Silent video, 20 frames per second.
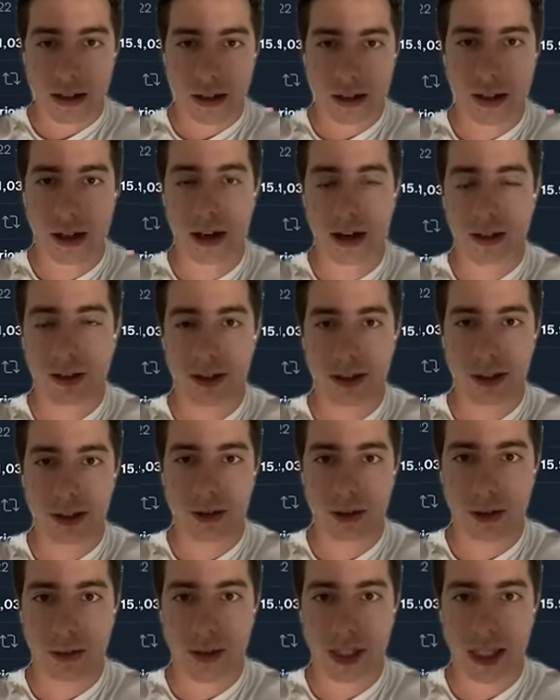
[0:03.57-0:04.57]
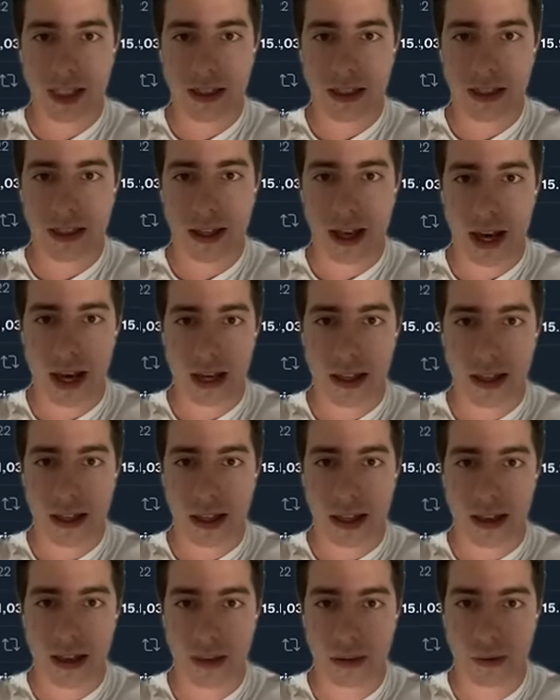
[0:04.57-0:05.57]
congresswoman saying
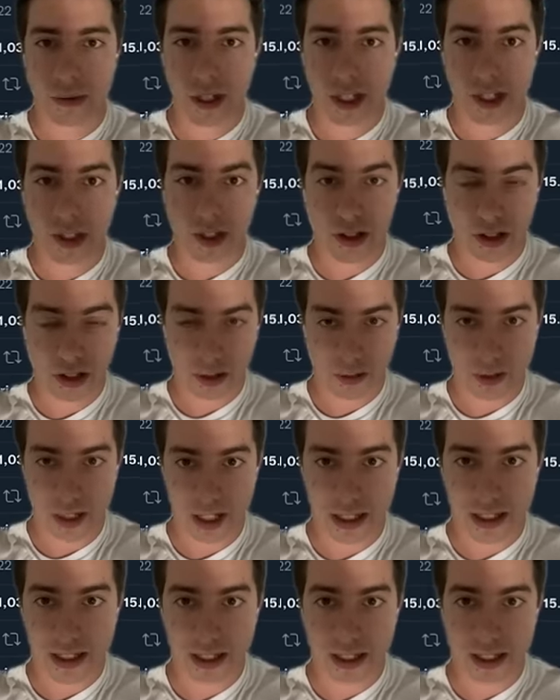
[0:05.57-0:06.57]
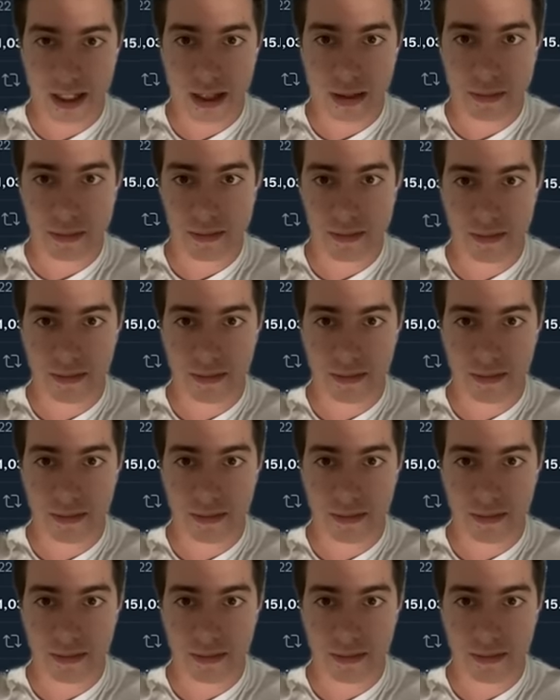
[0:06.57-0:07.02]
that the reason she wants to keep